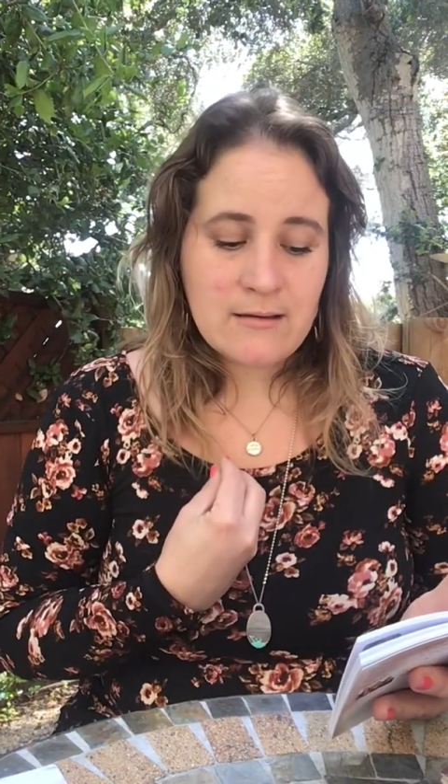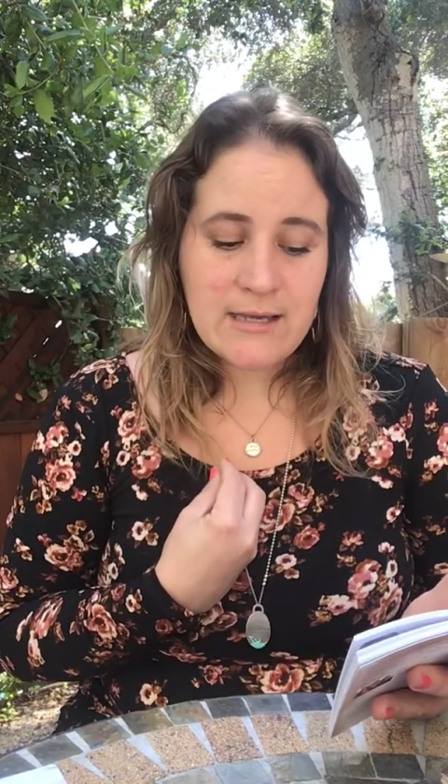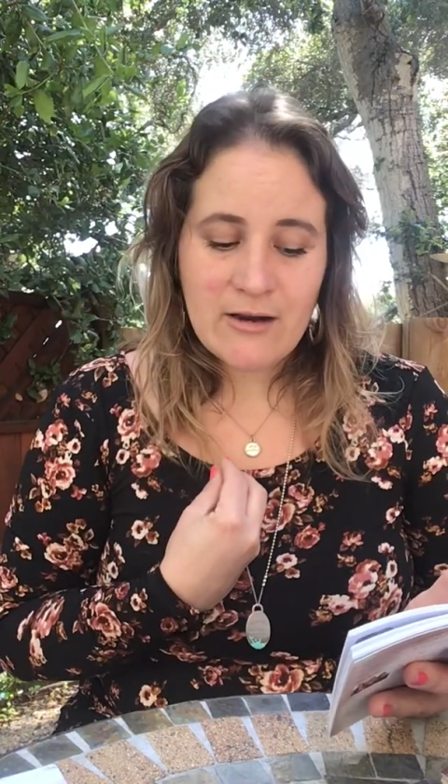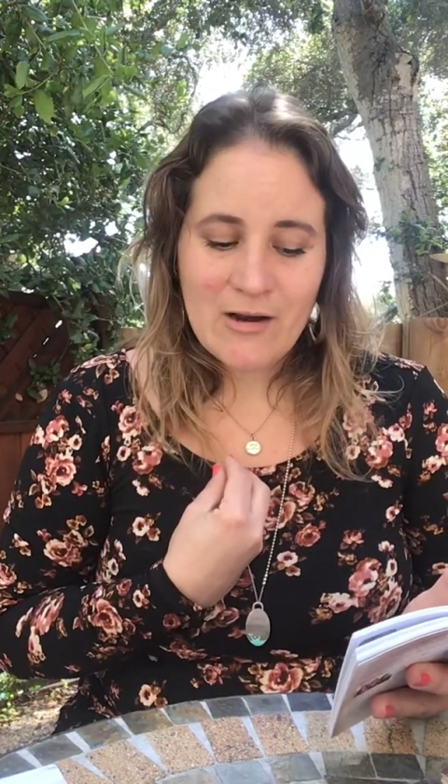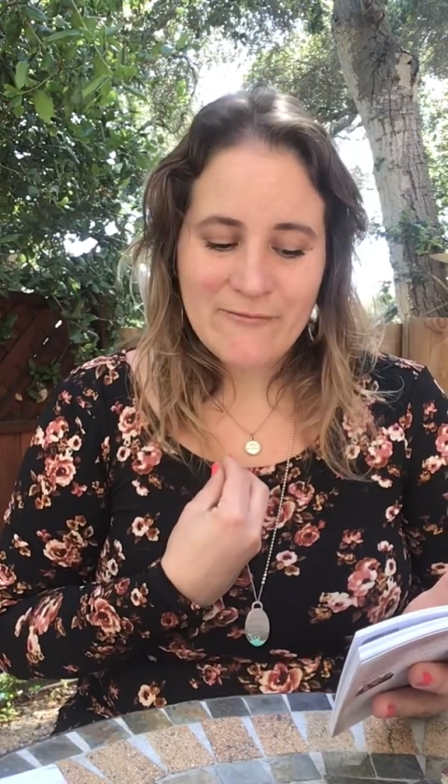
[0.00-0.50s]

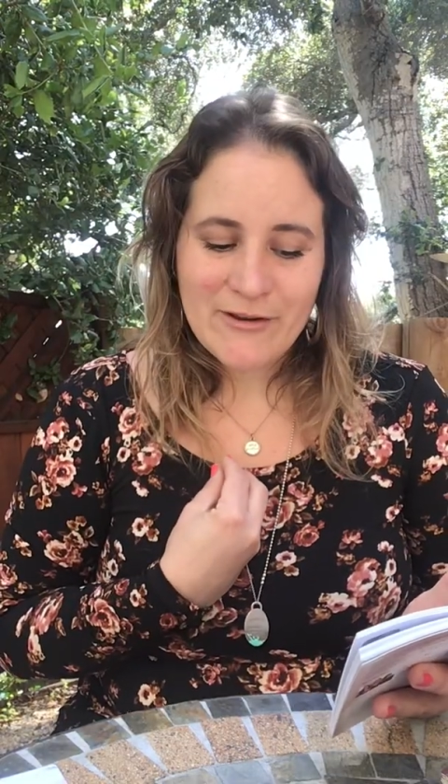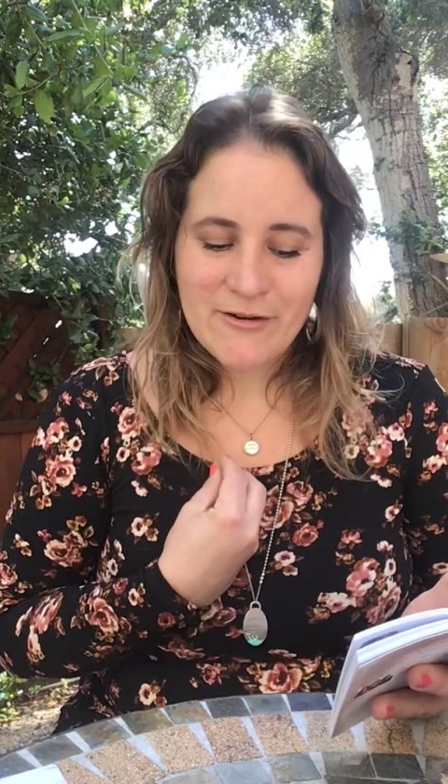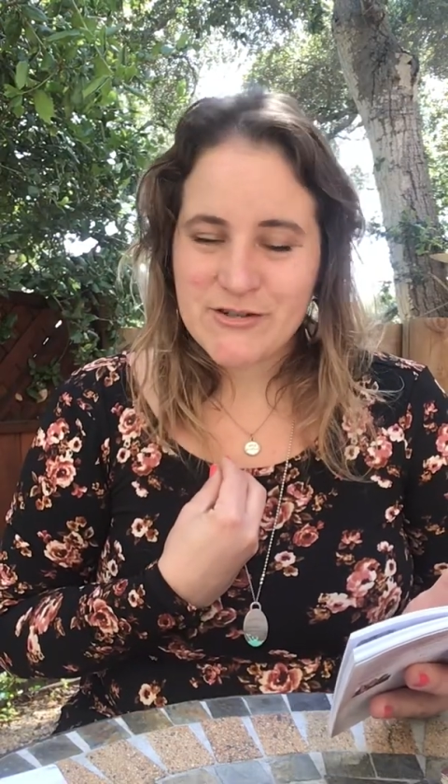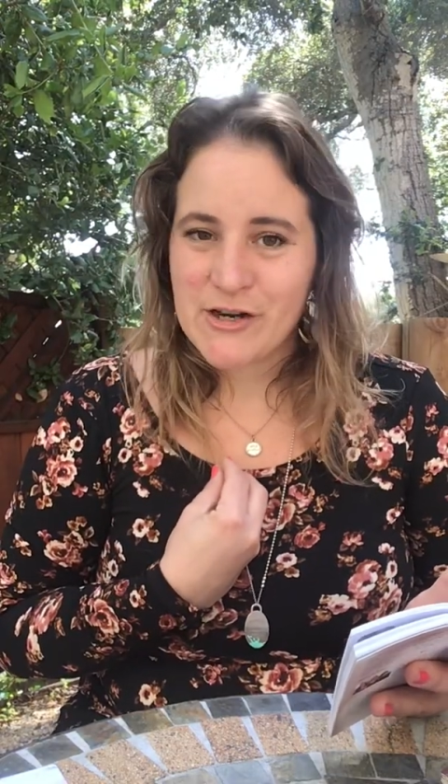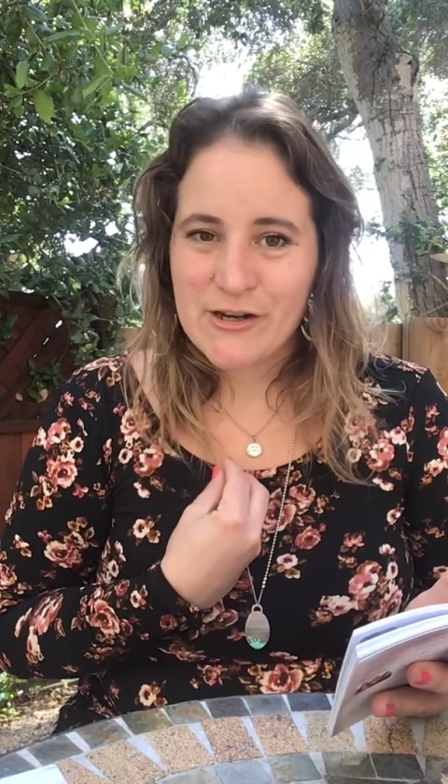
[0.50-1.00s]
gear up for
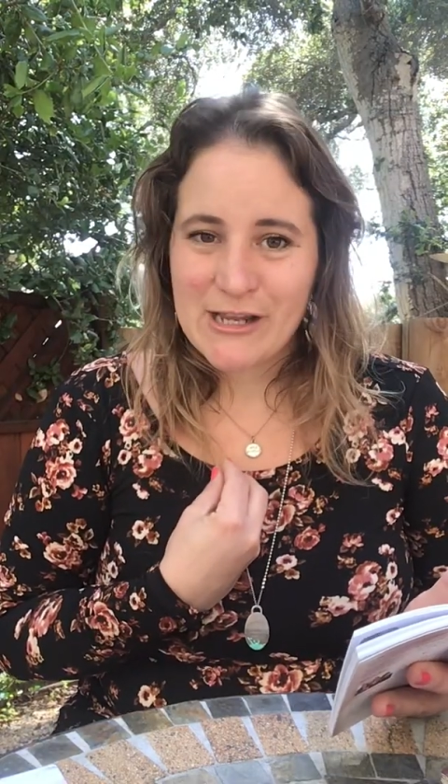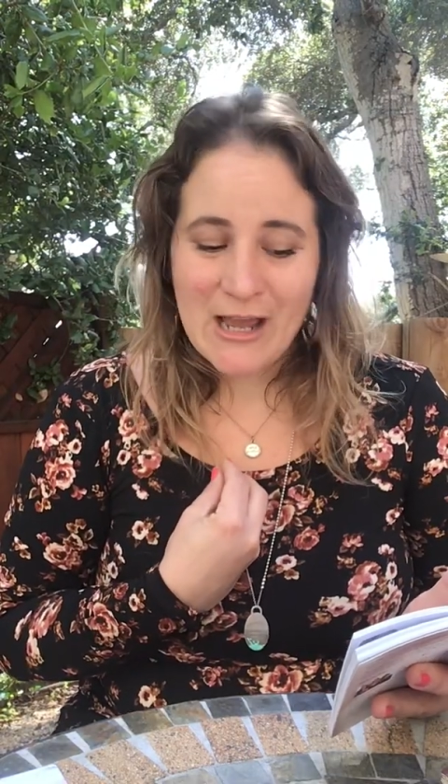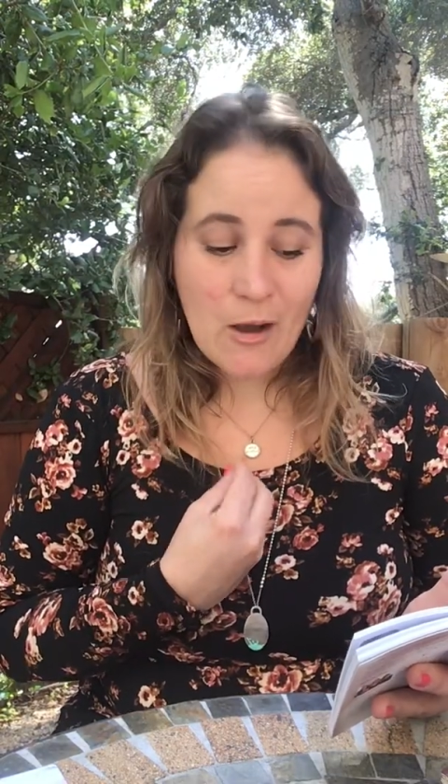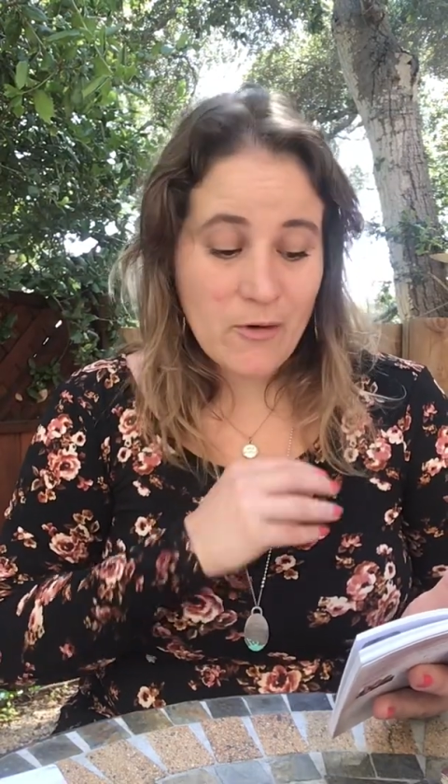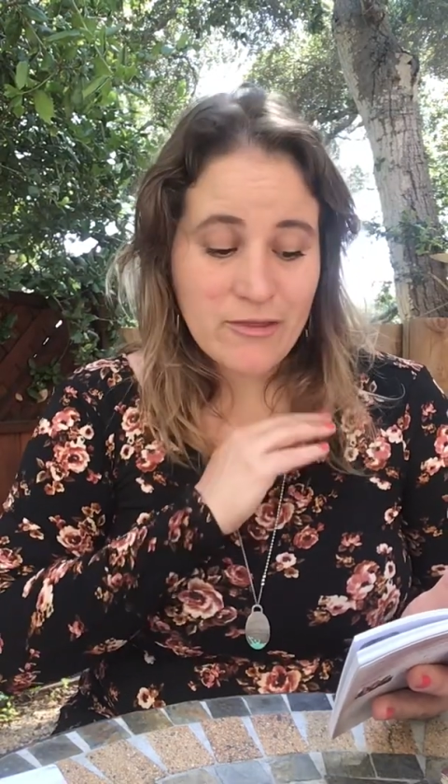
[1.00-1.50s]
your journey
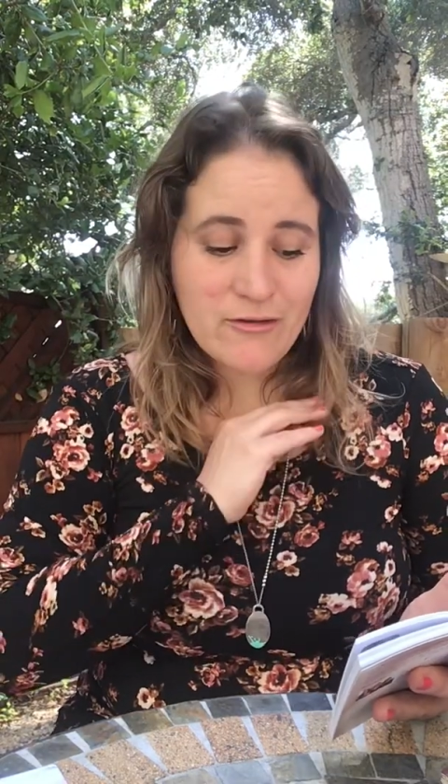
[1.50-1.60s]
with